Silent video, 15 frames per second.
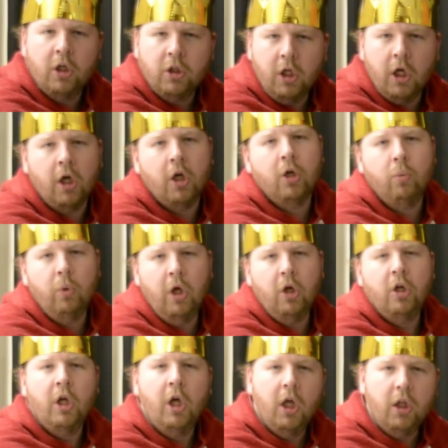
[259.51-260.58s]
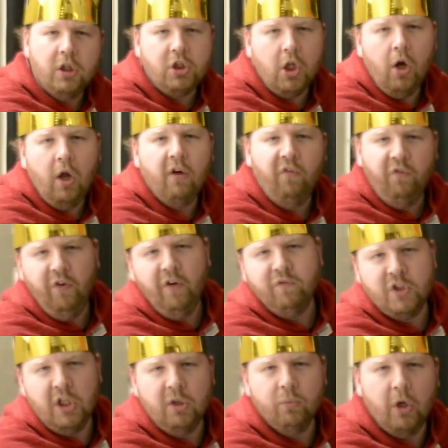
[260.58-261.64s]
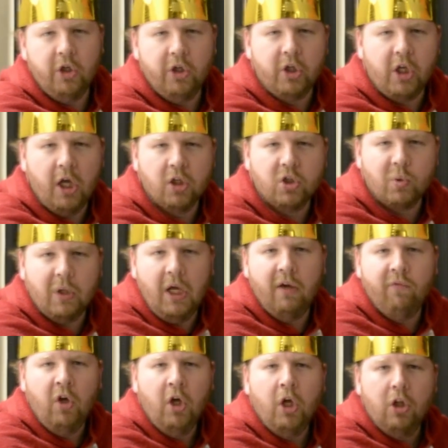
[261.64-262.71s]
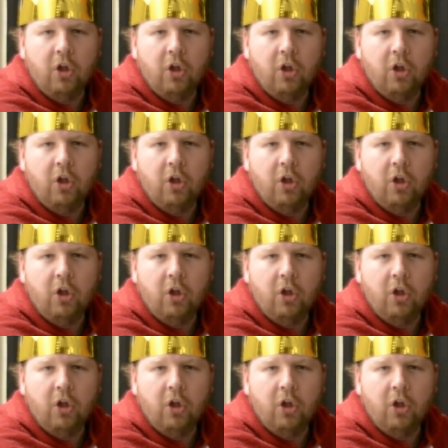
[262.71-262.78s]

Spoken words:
Yeah, well, at least I don't have 15 Reddit accounts where I have